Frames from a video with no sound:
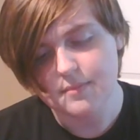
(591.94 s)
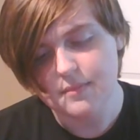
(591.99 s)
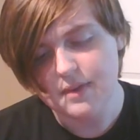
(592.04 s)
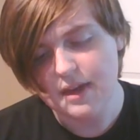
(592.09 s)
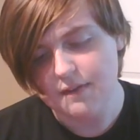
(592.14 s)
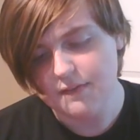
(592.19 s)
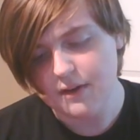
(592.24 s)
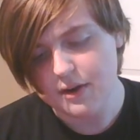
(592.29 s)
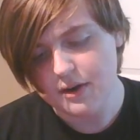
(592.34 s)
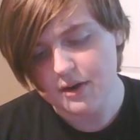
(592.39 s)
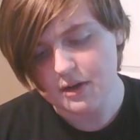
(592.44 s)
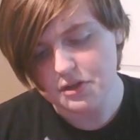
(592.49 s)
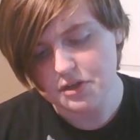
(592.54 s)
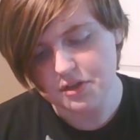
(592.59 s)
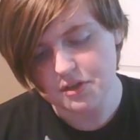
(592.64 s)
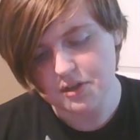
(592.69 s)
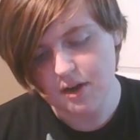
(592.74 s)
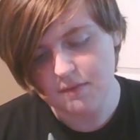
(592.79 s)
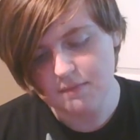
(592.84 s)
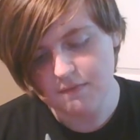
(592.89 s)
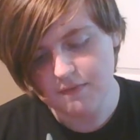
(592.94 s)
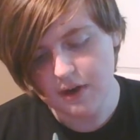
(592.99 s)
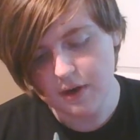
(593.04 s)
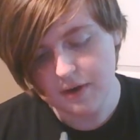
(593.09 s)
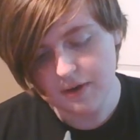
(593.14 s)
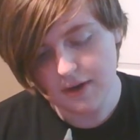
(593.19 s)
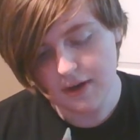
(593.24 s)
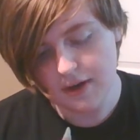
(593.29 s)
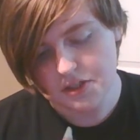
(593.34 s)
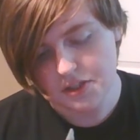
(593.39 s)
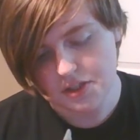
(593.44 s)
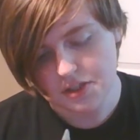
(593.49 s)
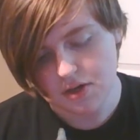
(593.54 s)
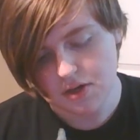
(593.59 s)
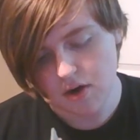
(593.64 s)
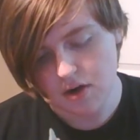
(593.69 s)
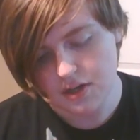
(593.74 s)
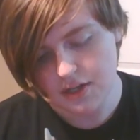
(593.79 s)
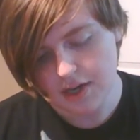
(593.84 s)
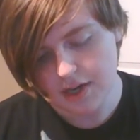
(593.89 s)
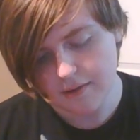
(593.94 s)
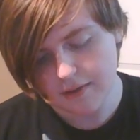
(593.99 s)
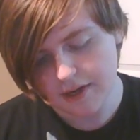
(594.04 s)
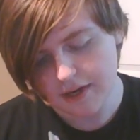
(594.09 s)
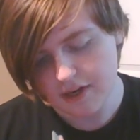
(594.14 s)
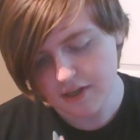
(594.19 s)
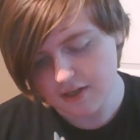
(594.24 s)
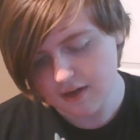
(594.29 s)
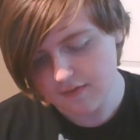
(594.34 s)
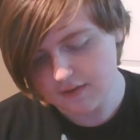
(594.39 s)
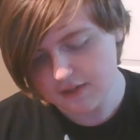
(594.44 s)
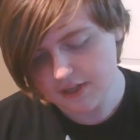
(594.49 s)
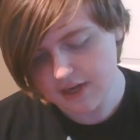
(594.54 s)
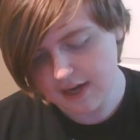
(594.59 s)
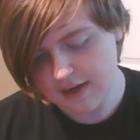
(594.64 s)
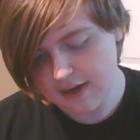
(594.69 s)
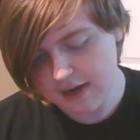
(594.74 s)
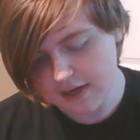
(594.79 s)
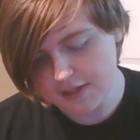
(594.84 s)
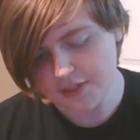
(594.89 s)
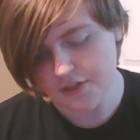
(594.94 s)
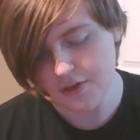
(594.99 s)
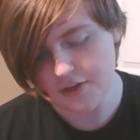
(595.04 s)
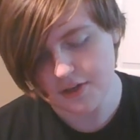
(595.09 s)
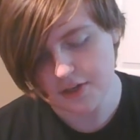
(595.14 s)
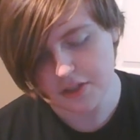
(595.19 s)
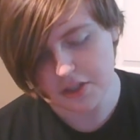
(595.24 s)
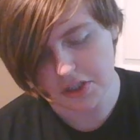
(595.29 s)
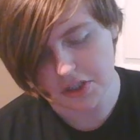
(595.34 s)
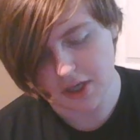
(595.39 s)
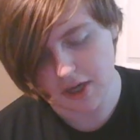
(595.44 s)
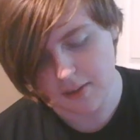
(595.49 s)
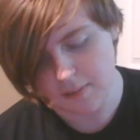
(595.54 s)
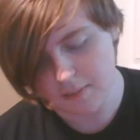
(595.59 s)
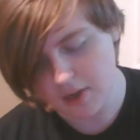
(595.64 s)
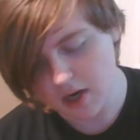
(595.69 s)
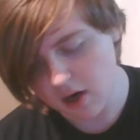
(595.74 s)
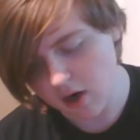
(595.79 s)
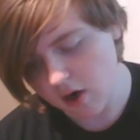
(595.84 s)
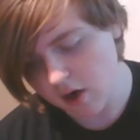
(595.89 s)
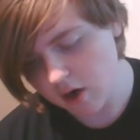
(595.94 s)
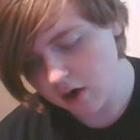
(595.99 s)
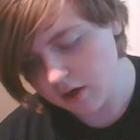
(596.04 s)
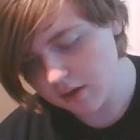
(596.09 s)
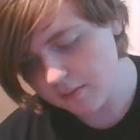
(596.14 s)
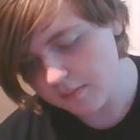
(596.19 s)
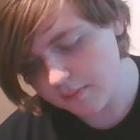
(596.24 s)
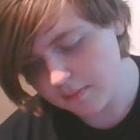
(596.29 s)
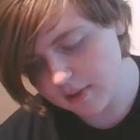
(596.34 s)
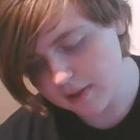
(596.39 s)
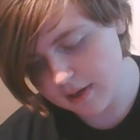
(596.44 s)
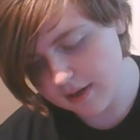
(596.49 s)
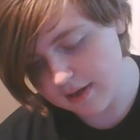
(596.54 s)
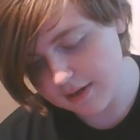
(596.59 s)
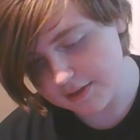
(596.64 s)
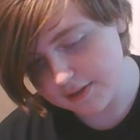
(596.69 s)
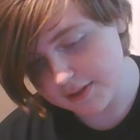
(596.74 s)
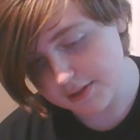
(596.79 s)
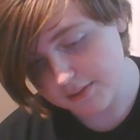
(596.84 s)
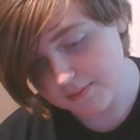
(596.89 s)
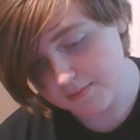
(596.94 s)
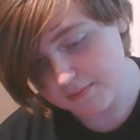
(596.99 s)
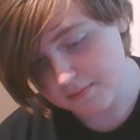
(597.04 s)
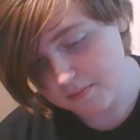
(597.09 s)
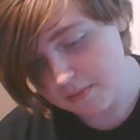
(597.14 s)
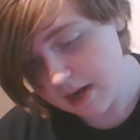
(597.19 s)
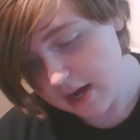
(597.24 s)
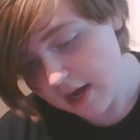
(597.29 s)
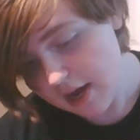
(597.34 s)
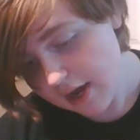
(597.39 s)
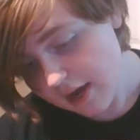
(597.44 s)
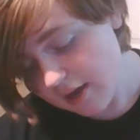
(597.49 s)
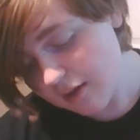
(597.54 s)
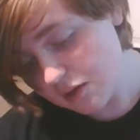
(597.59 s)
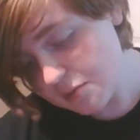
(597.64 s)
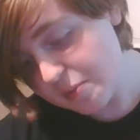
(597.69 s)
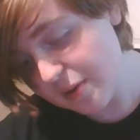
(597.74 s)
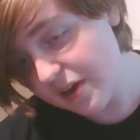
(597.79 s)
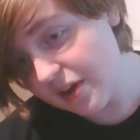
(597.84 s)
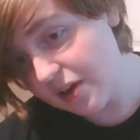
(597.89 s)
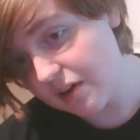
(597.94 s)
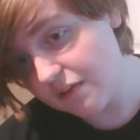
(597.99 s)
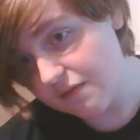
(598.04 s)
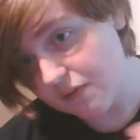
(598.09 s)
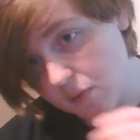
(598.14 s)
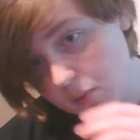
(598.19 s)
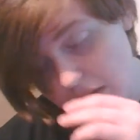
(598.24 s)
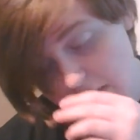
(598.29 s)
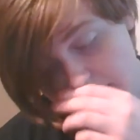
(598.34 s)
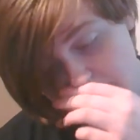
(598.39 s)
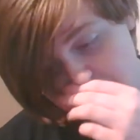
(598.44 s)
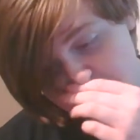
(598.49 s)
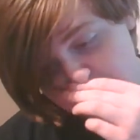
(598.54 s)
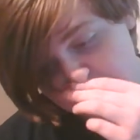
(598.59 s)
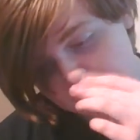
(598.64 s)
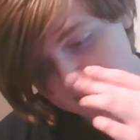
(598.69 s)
Yeah, very nice articulation on this guy. Not as good as Kong, but it's, you know, it's pretty good for what